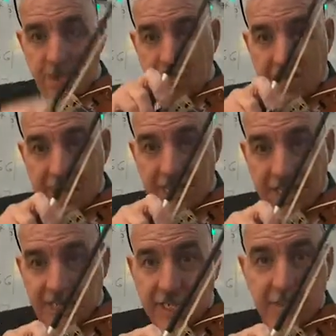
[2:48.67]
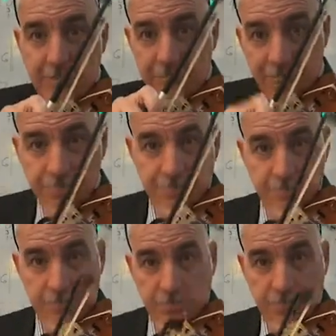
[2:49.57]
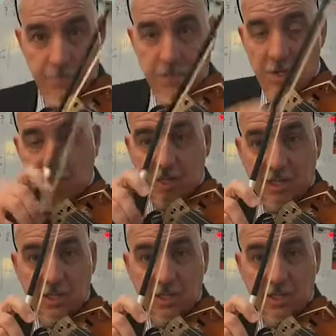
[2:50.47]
High D. Now